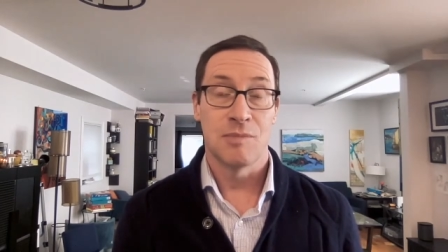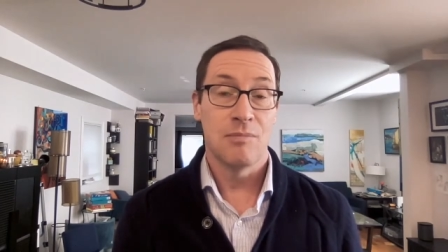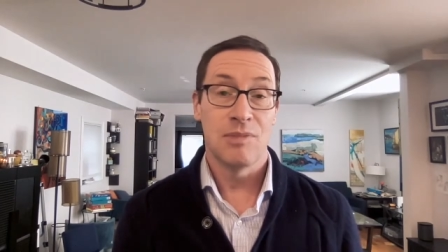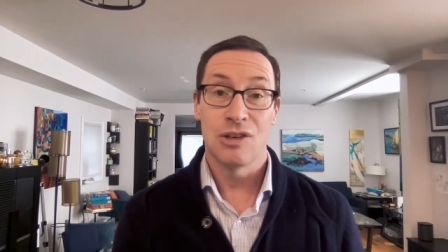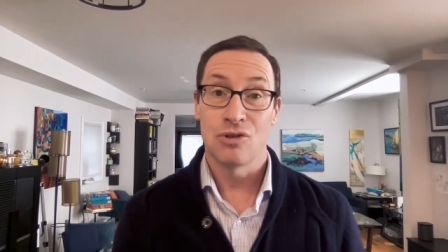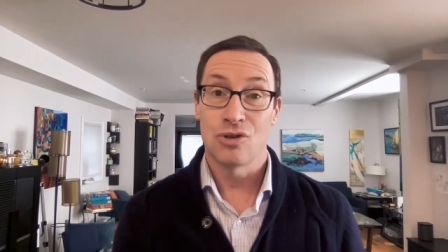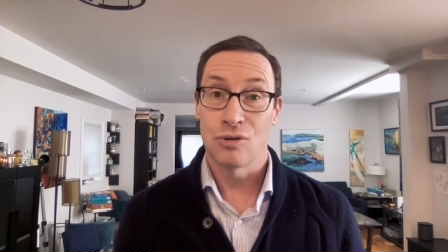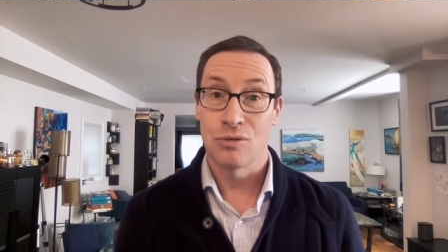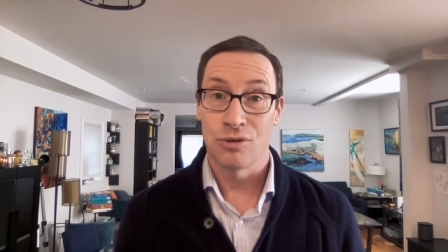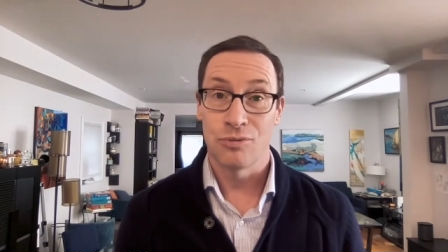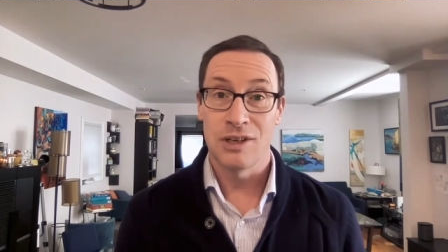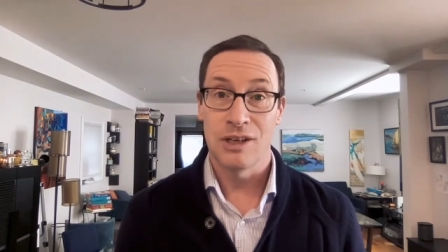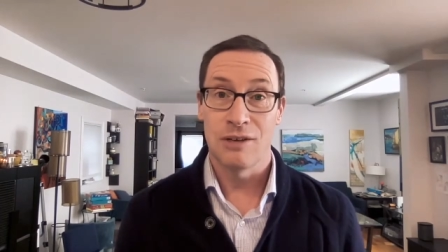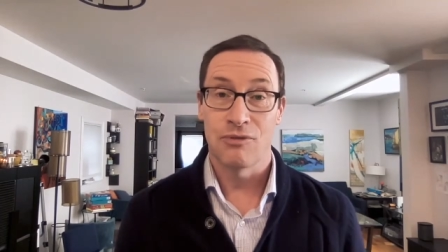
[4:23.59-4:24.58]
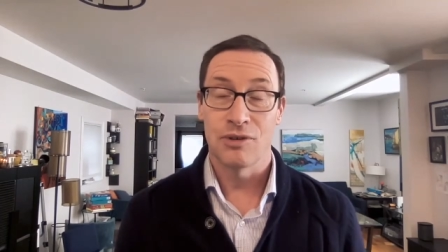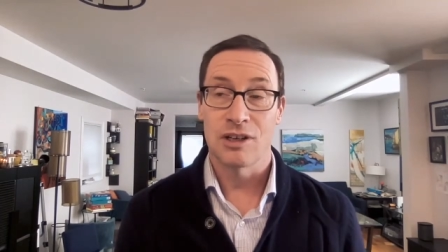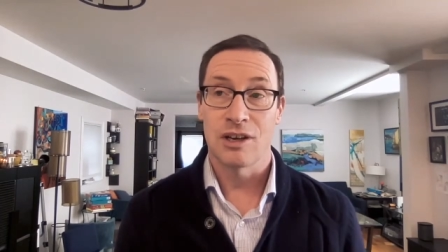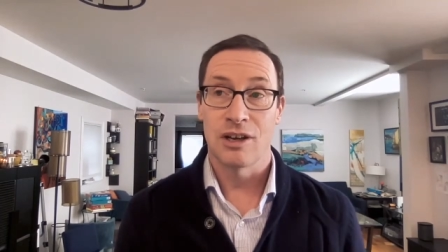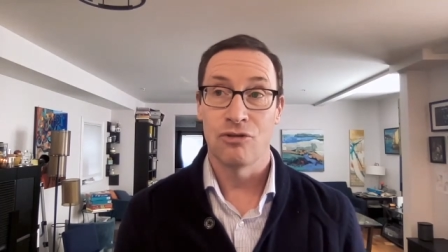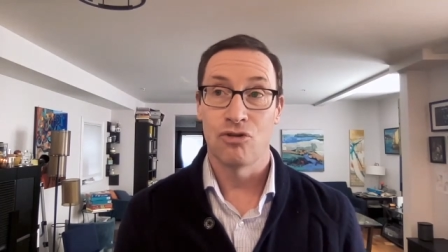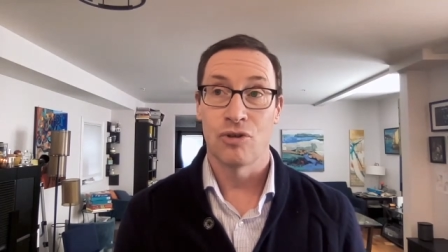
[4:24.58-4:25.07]
maybe in two or three different
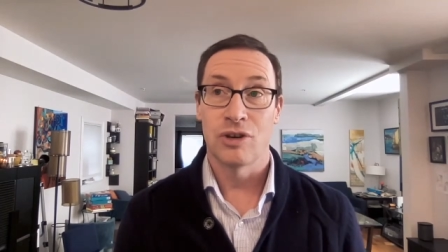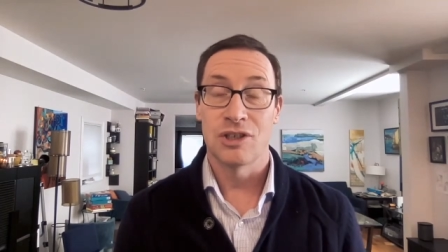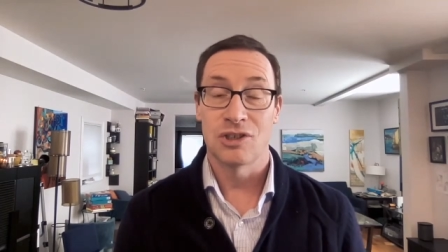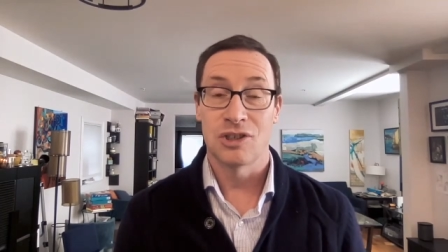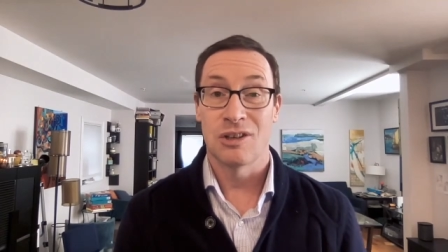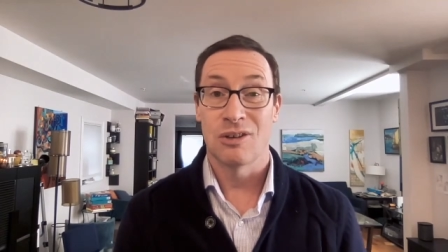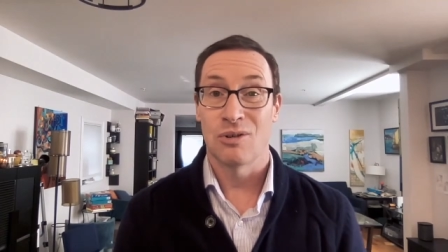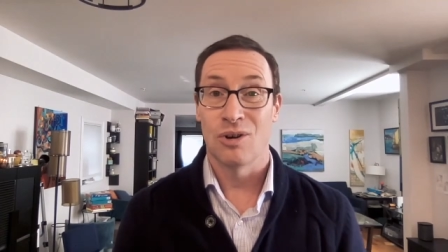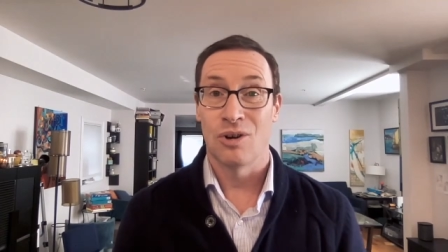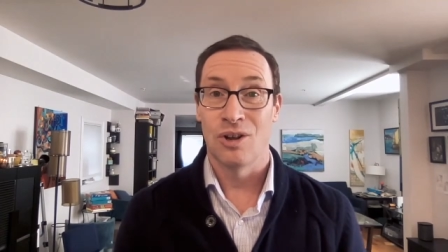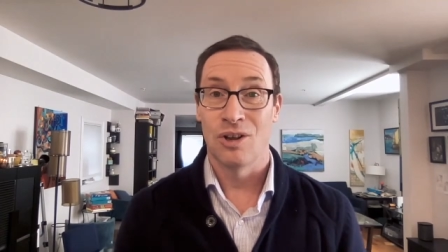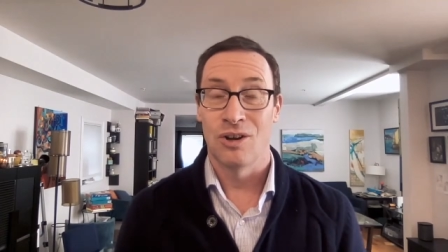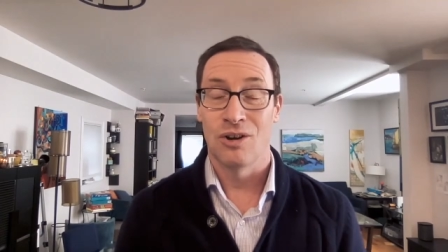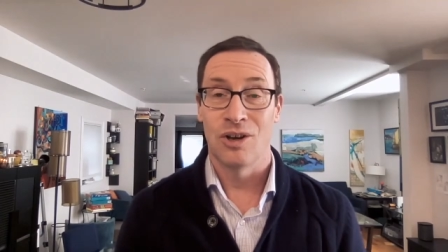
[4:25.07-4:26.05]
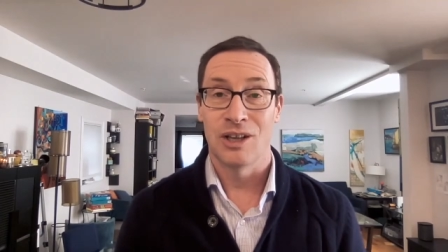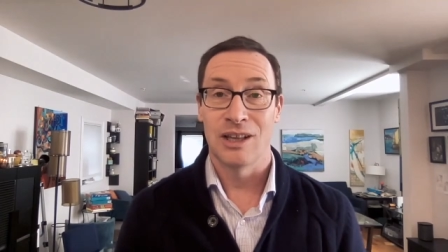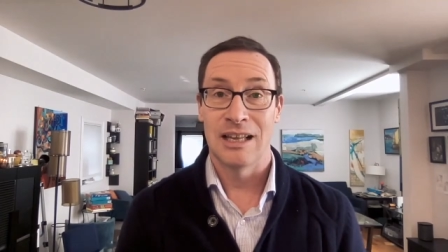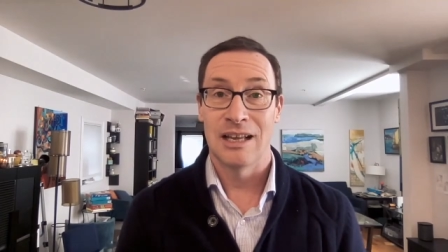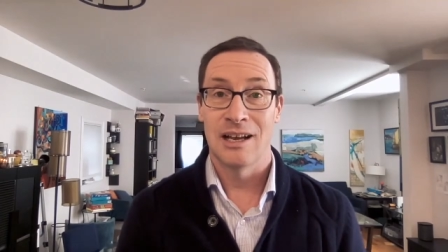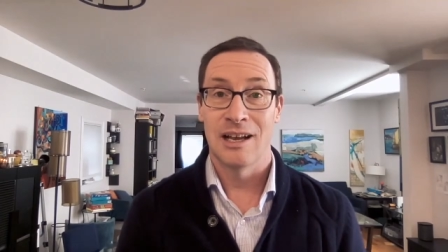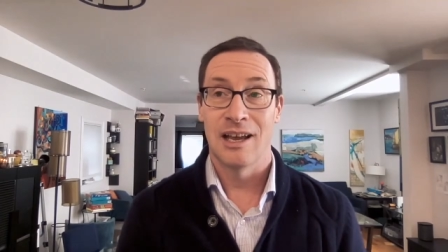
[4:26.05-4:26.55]
countries, and they're all
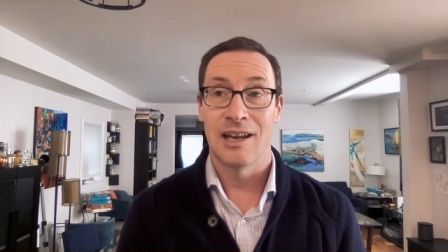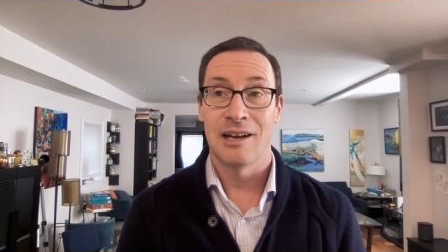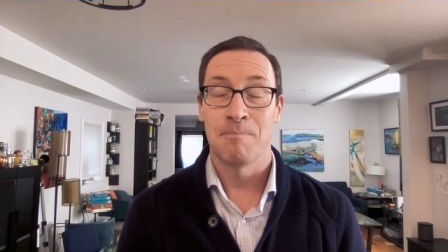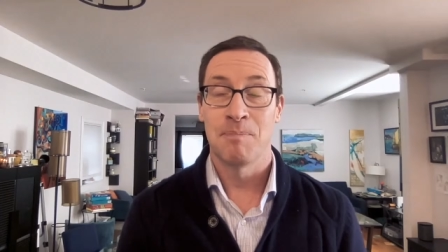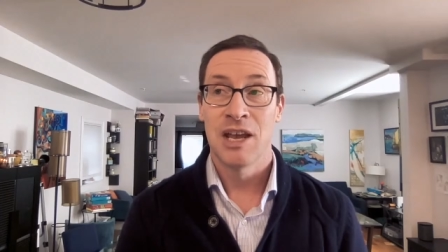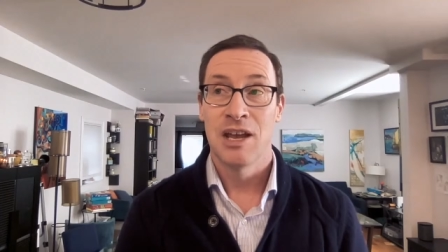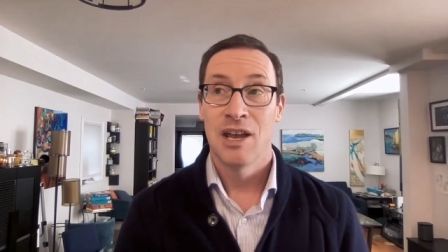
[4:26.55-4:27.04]
online,